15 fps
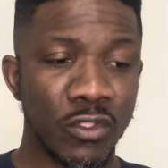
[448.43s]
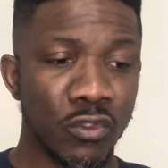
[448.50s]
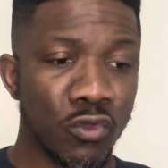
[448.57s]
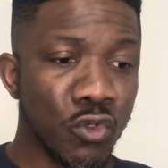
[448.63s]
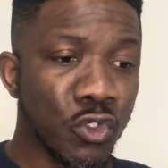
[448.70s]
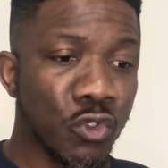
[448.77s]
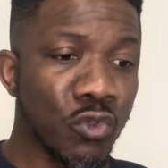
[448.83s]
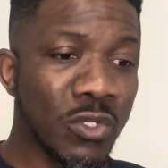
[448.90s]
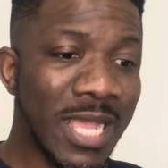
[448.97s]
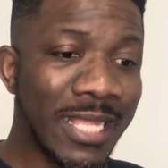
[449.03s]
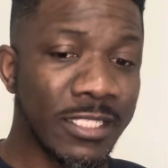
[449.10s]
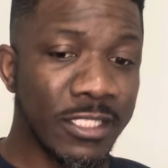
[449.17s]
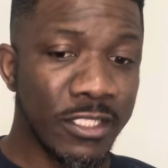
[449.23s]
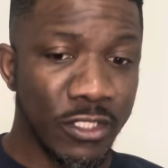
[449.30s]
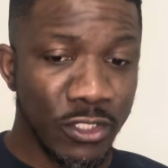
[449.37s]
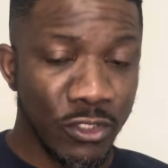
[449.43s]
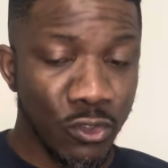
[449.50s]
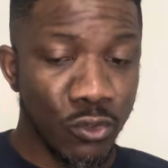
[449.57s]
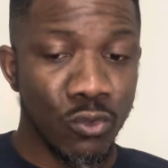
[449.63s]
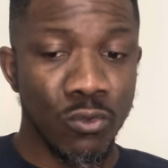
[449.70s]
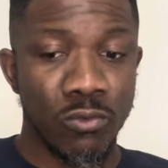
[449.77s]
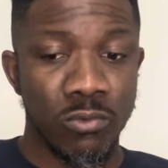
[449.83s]
to show that
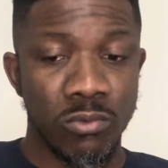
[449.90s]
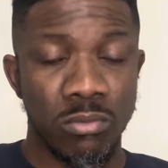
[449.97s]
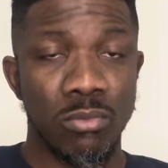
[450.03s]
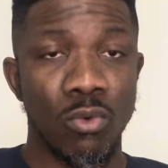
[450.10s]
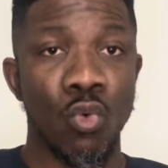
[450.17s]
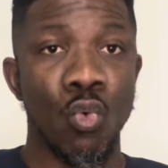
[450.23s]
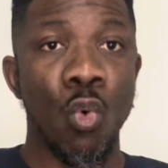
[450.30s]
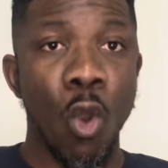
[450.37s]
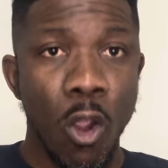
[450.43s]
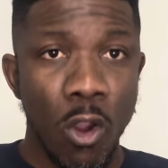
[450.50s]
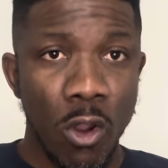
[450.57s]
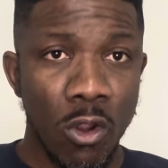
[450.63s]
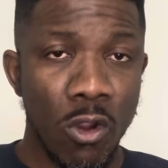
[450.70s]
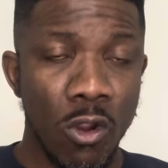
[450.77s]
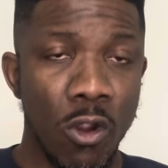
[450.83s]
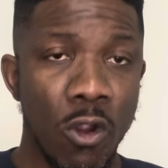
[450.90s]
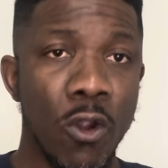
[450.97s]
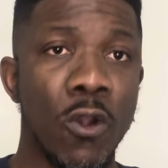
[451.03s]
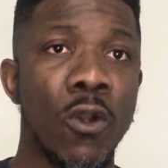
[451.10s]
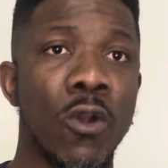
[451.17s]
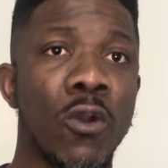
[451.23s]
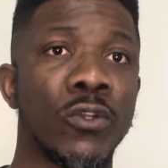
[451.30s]
you work
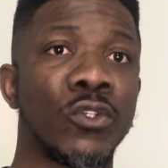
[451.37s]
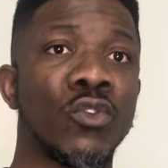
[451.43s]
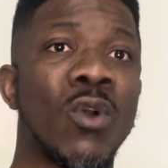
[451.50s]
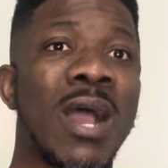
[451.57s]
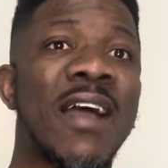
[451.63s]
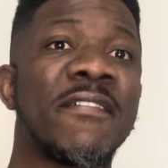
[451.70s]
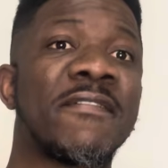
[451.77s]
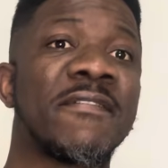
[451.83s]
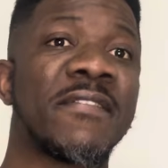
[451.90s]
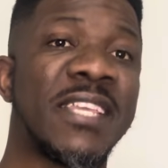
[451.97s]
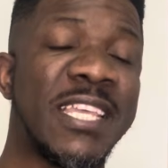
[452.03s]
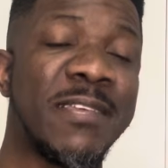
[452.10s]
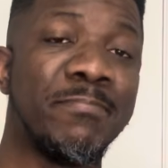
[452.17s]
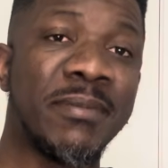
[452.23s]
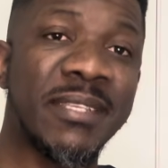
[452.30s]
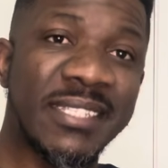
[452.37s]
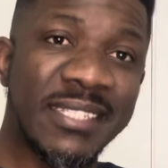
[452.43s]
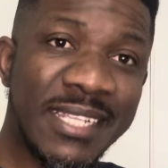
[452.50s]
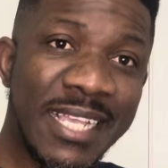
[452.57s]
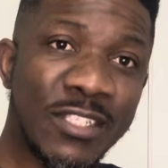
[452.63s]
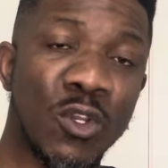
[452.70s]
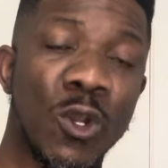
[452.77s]
or you have a
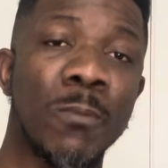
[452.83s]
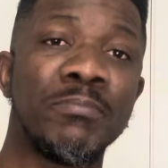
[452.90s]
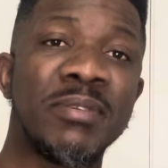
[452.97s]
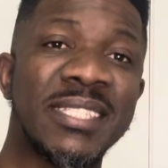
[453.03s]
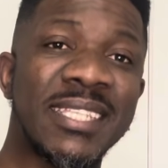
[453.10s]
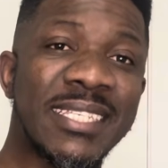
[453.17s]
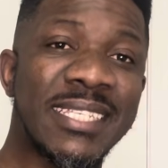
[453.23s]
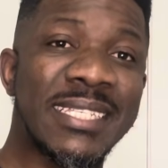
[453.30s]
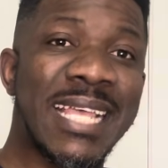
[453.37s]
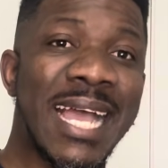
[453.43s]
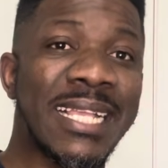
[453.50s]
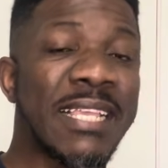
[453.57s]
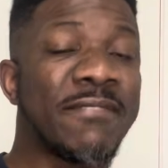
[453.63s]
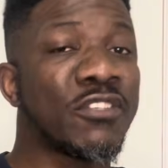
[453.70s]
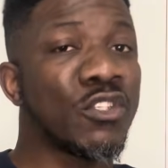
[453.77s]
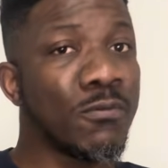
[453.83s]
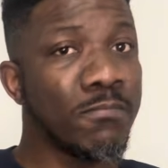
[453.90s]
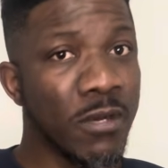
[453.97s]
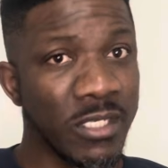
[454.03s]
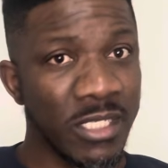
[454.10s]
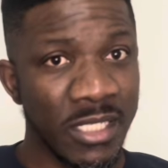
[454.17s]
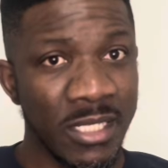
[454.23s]
business or businesses that gives you
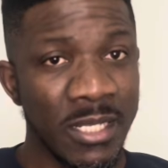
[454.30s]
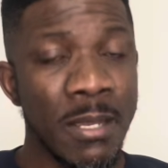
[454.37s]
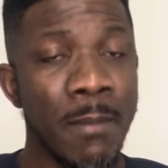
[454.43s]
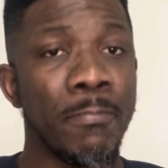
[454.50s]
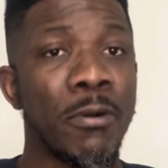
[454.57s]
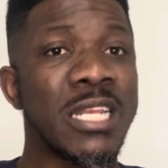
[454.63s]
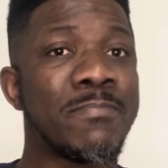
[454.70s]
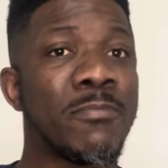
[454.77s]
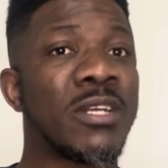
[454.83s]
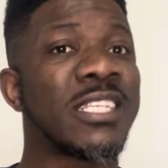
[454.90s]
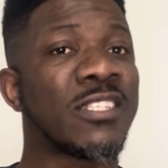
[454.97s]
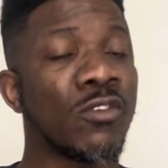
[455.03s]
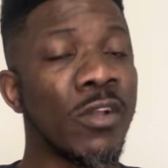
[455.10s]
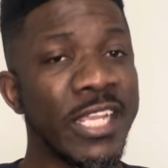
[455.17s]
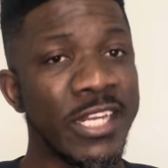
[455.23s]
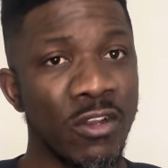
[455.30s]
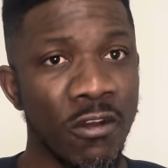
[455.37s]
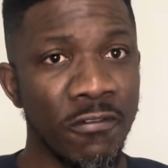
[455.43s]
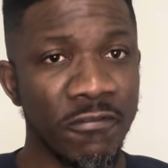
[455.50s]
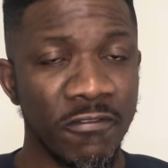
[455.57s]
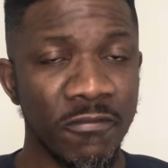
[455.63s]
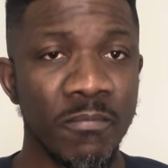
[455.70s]
money, but the money is not
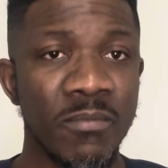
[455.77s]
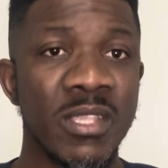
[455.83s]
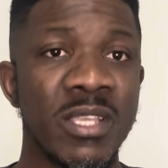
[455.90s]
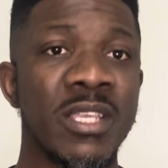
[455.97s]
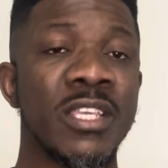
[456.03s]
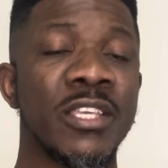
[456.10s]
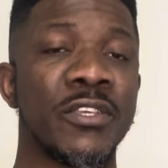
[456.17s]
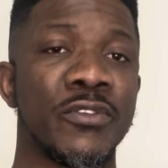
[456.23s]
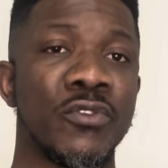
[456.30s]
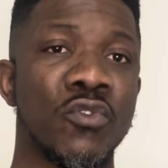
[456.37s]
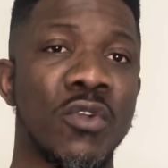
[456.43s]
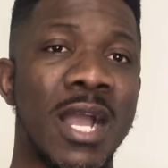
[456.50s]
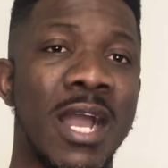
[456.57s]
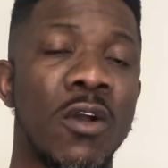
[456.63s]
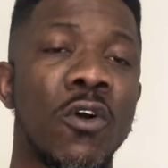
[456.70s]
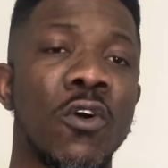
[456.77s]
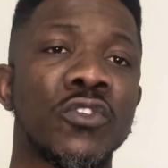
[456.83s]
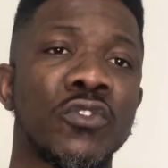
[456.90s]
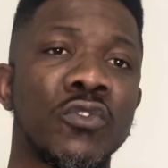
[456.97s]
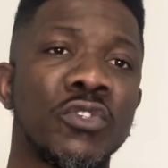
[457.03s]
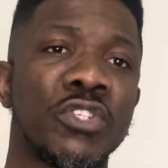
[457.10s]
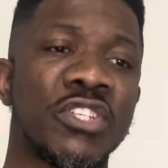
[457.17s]
enough, you can
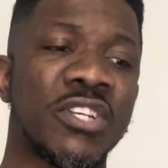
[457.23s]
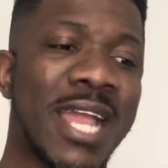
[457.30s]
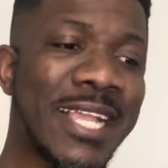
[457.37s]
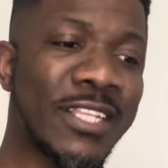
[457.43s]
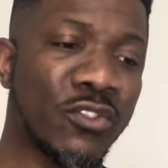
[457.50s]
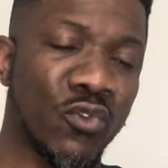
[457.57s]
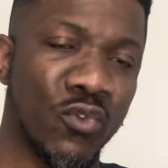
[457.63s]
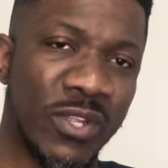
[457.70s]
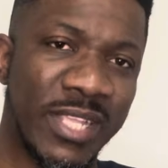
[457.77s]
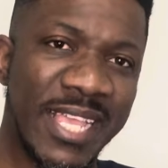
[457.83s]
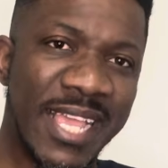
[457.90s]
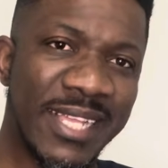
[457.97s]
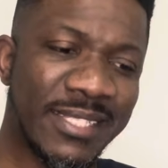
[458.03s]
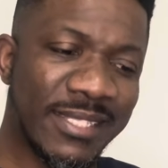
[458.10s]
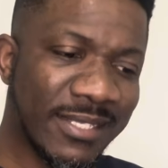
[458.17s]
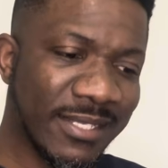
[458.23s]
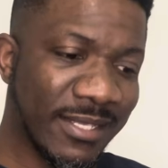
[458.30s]
also try to get